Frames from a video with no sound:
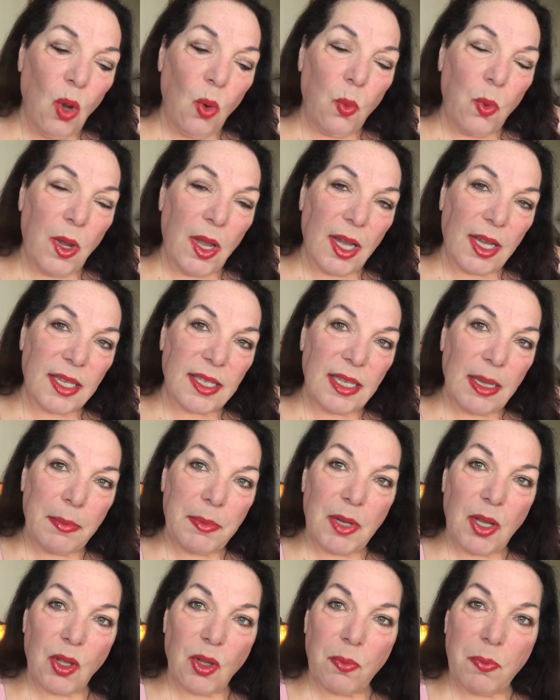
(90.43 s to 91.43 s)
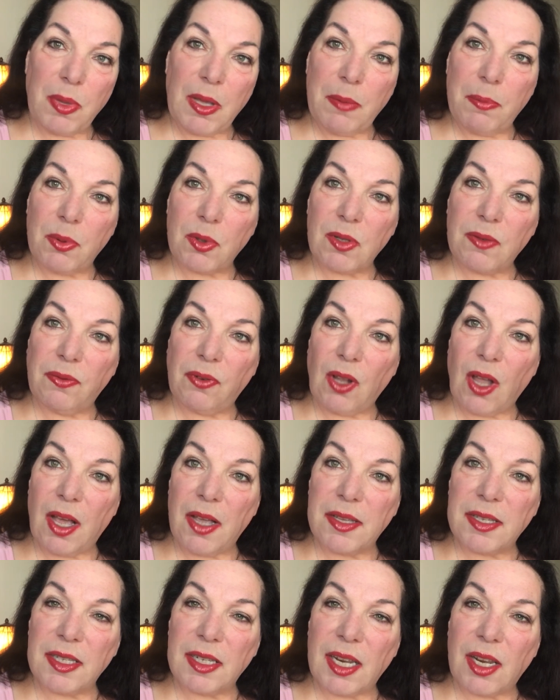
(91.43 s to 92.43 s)
We accept other people's
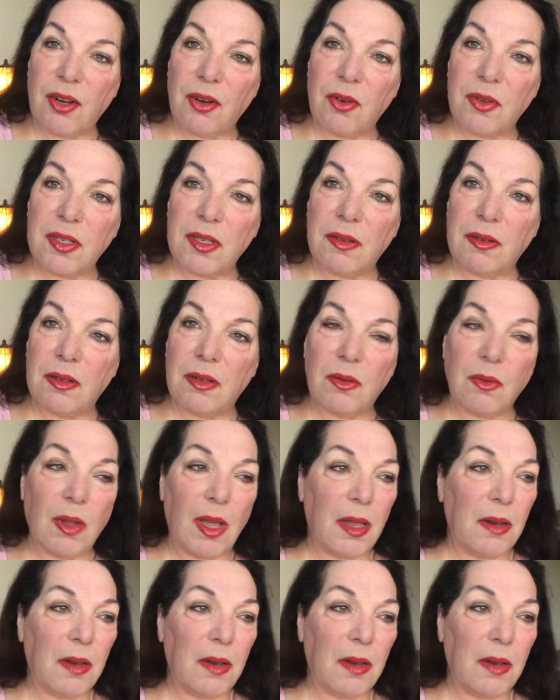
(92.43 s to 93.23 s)
flaws and errors, and